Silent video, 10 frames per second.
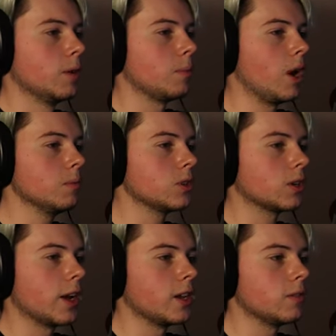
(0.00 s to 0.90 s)
Bombs are
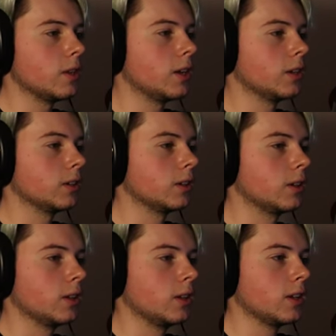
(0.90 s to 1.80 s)
kind of, uh,
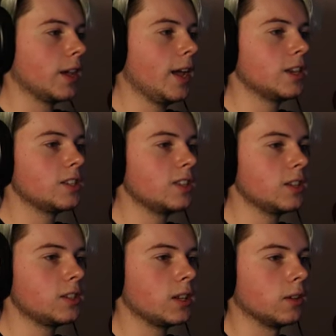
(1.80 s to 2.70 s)
kind of
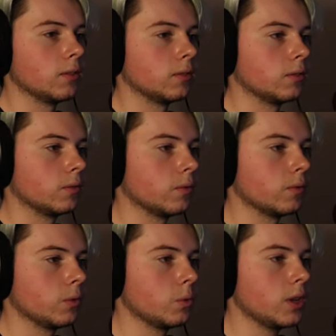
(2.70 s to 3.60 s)
cheatsy.
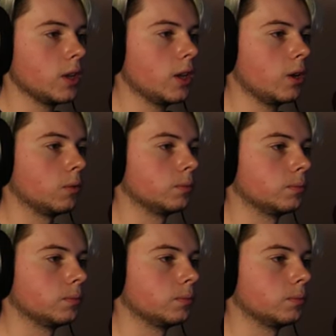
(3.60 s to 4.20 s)
What do you know?